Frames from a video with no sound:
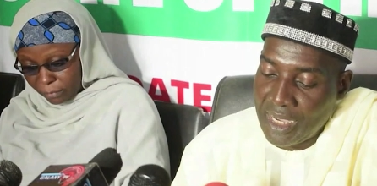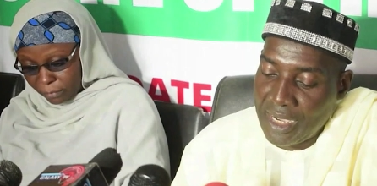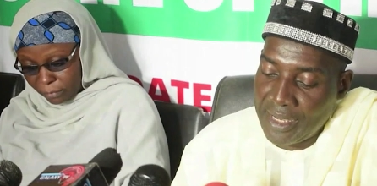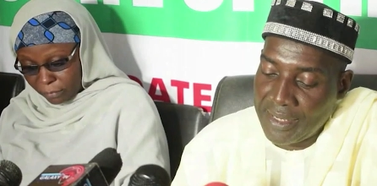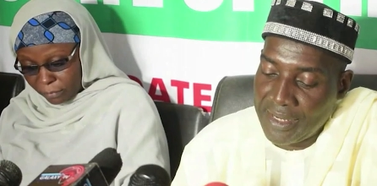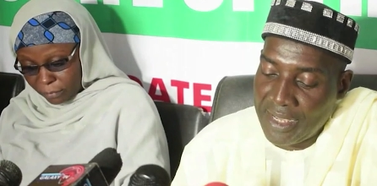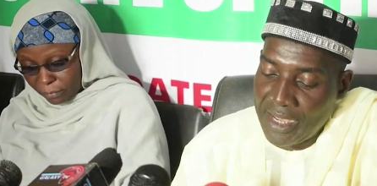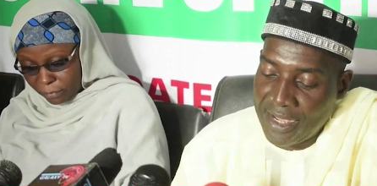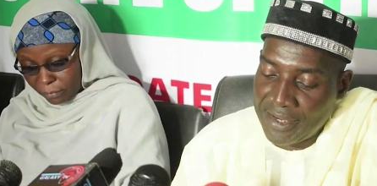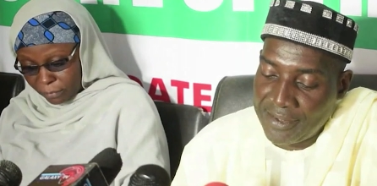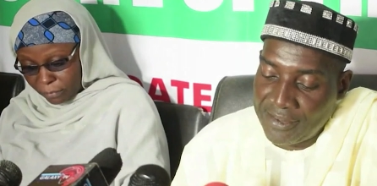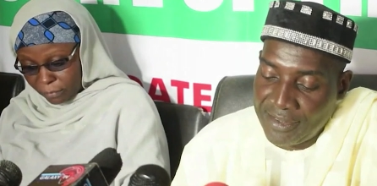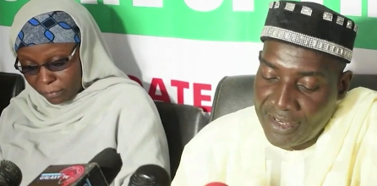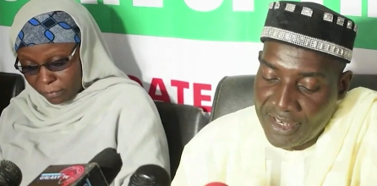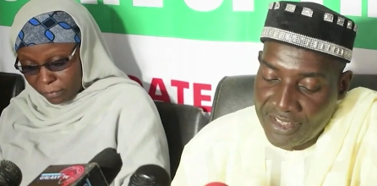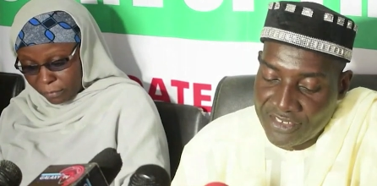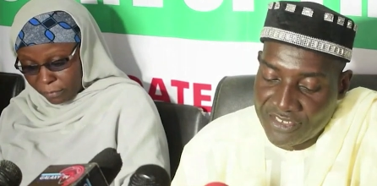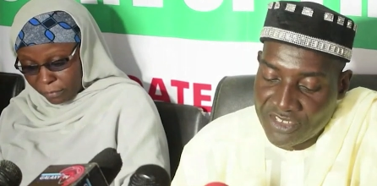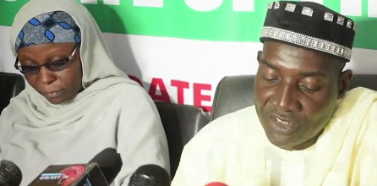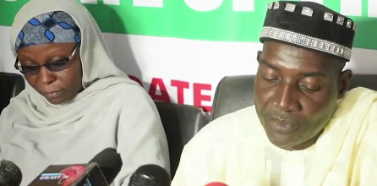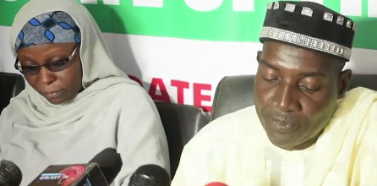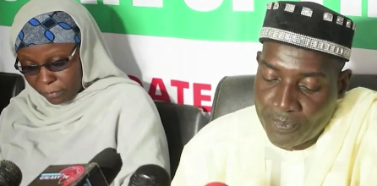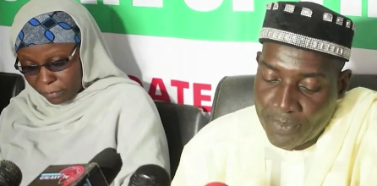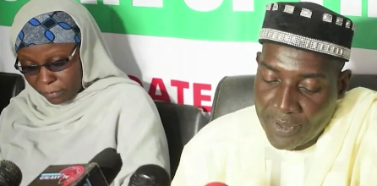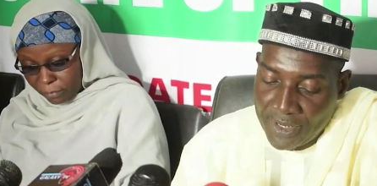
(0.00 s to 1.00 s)
Speaker 1: and
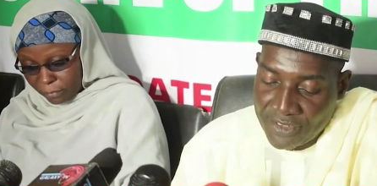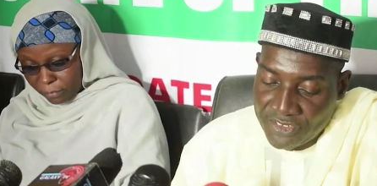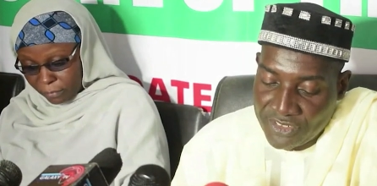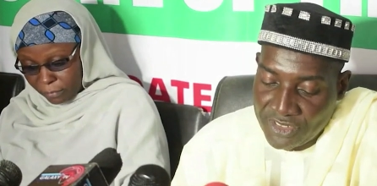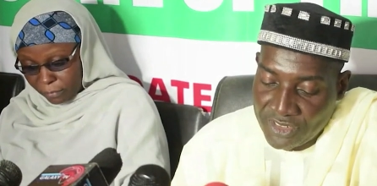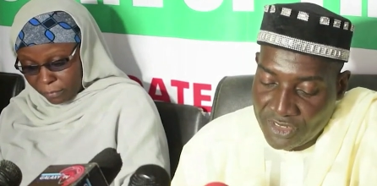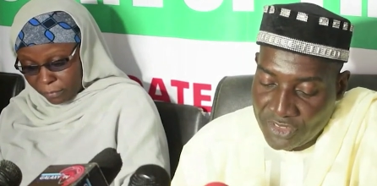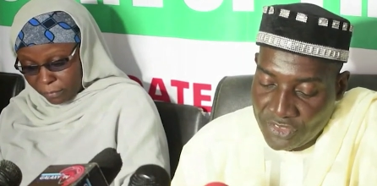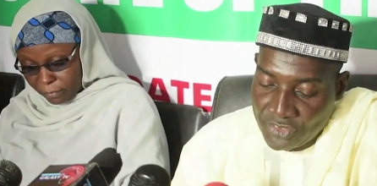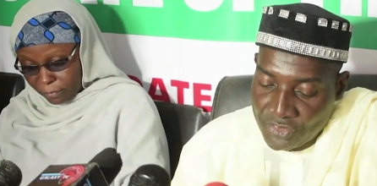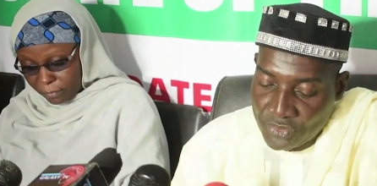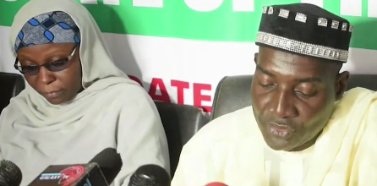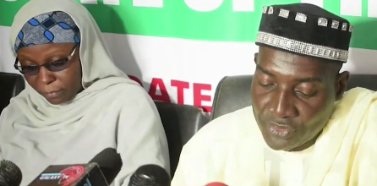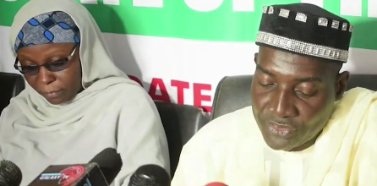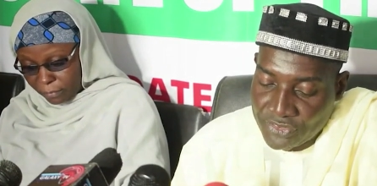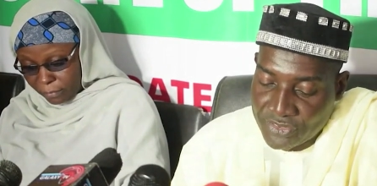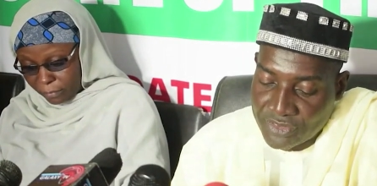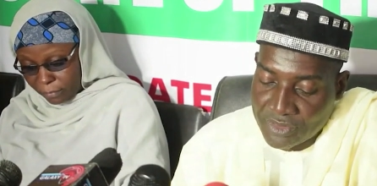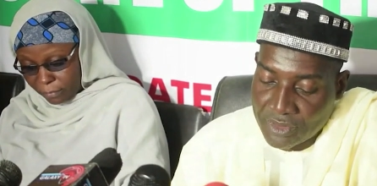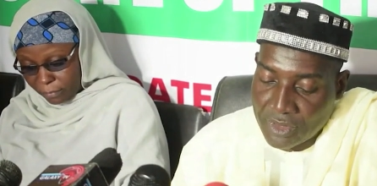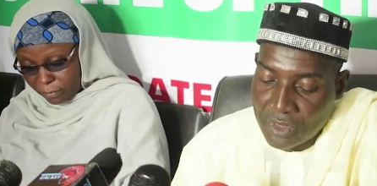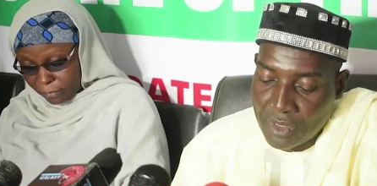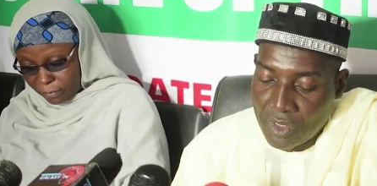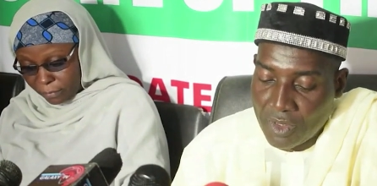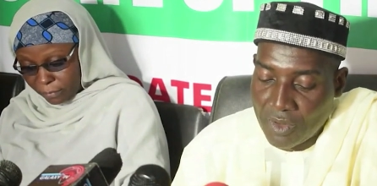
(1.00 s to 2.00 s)
address the pressing
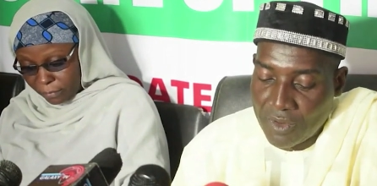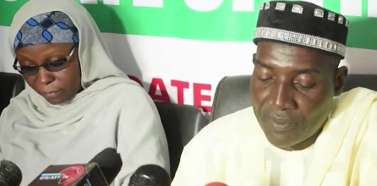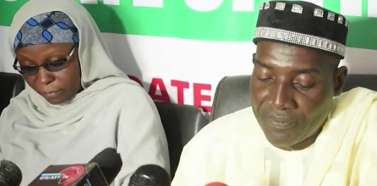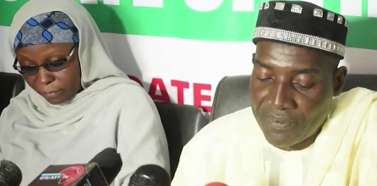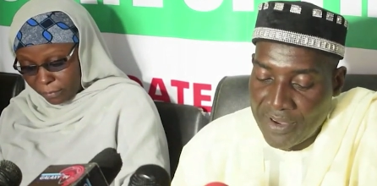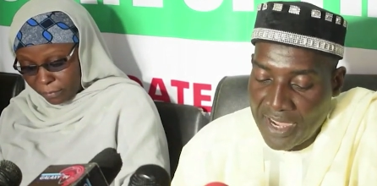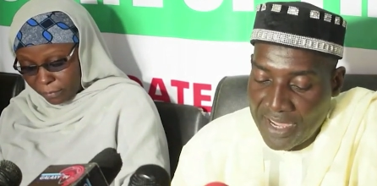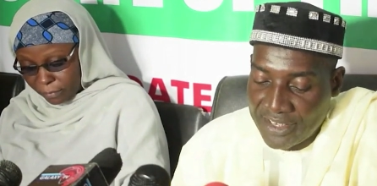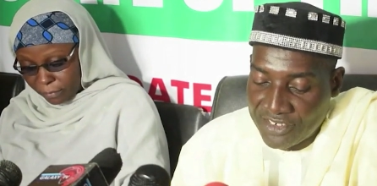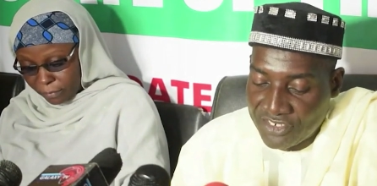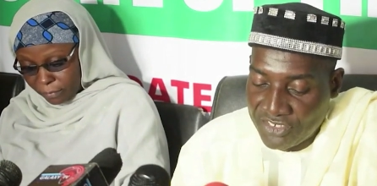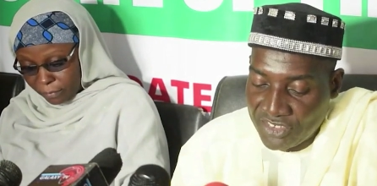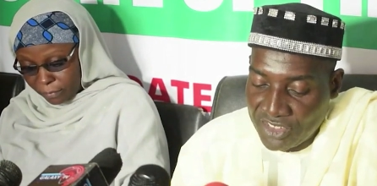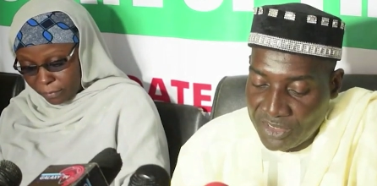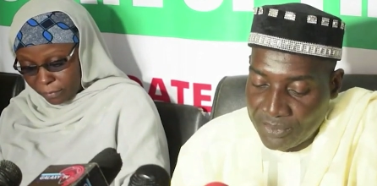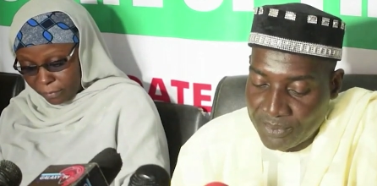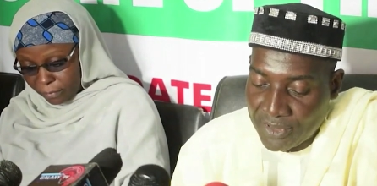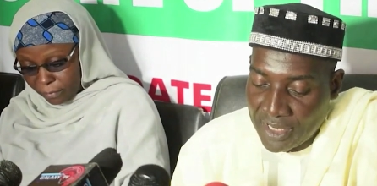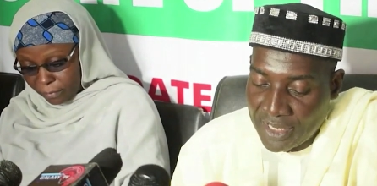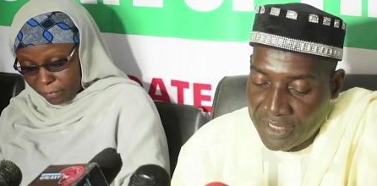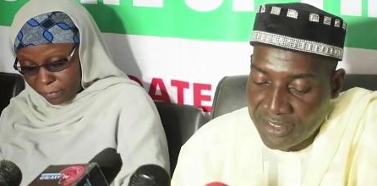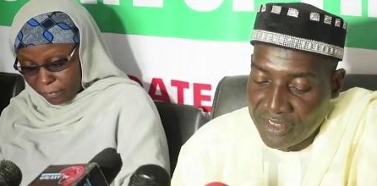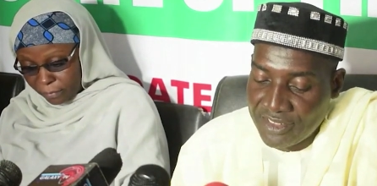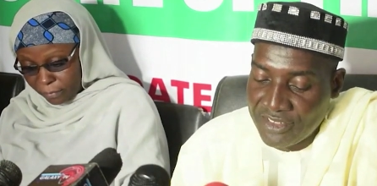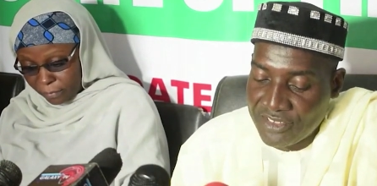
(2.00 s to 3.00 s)
issues of hardship
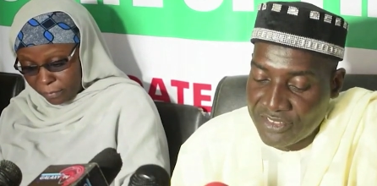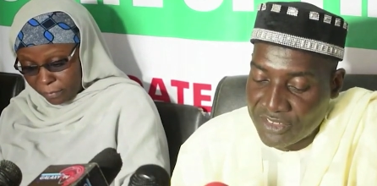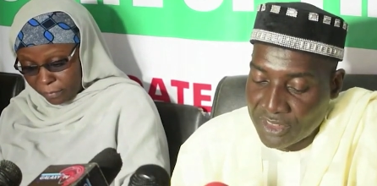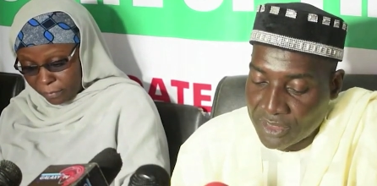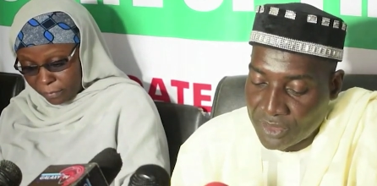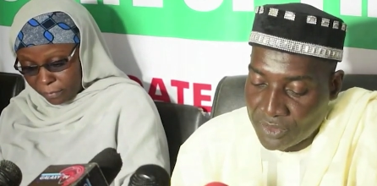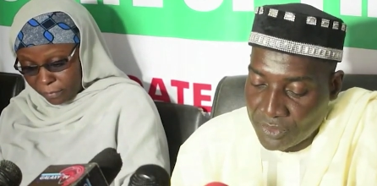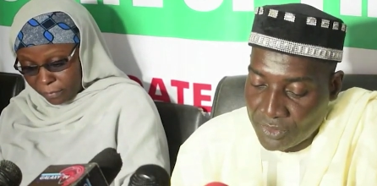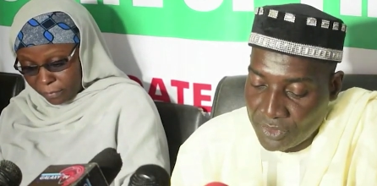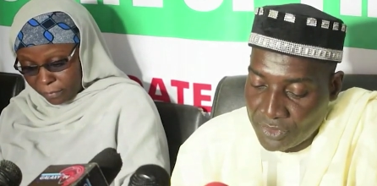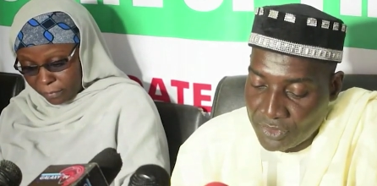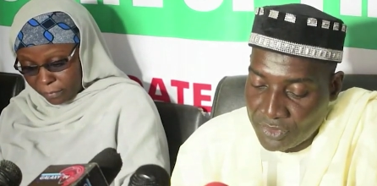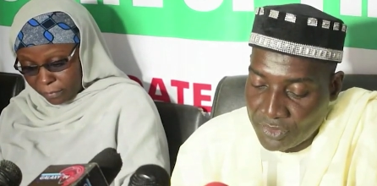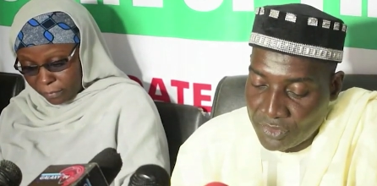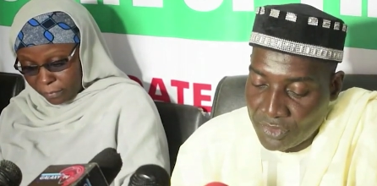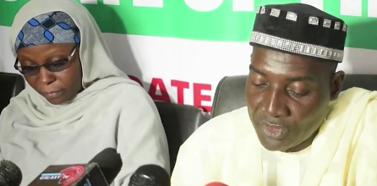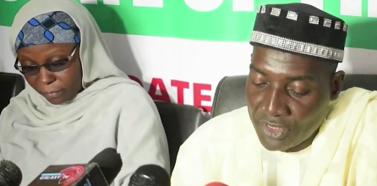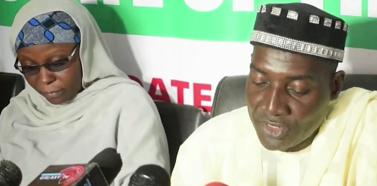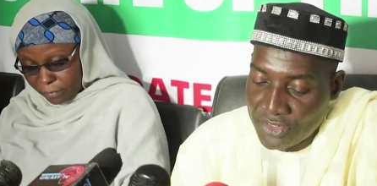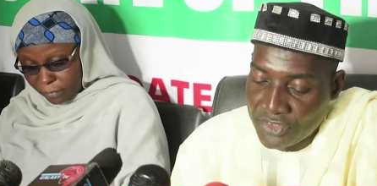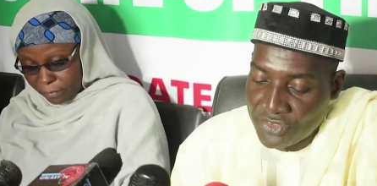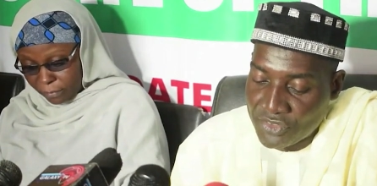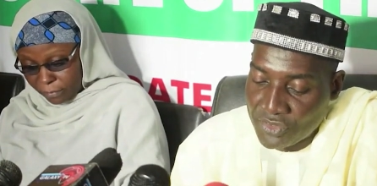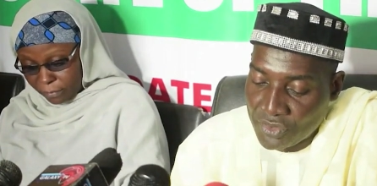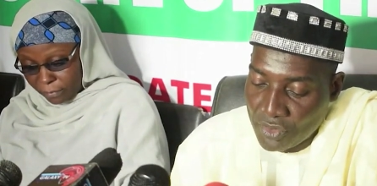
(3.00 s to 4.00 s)
and insecurity
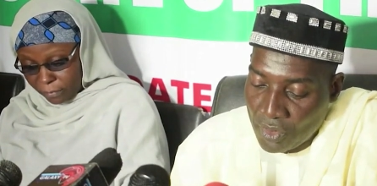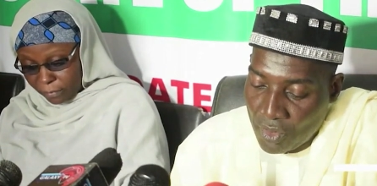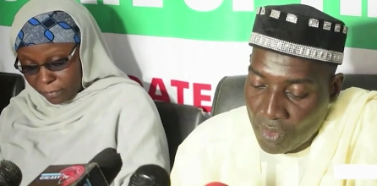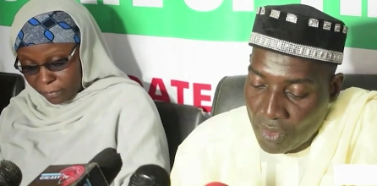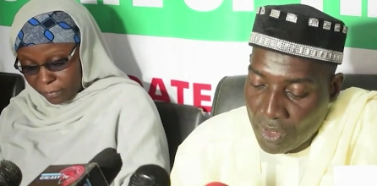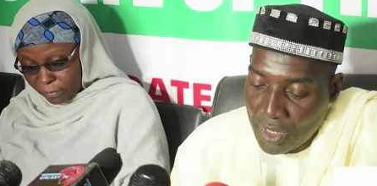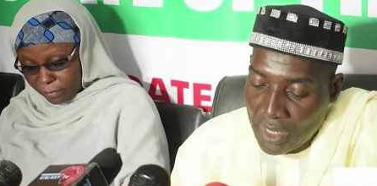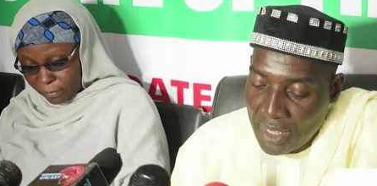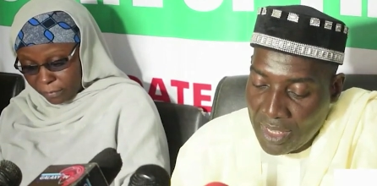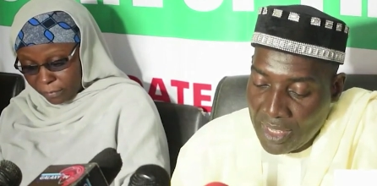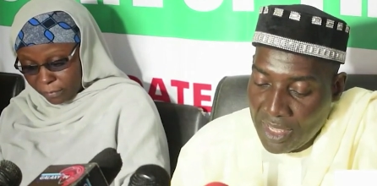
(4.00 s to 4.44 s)
to ensure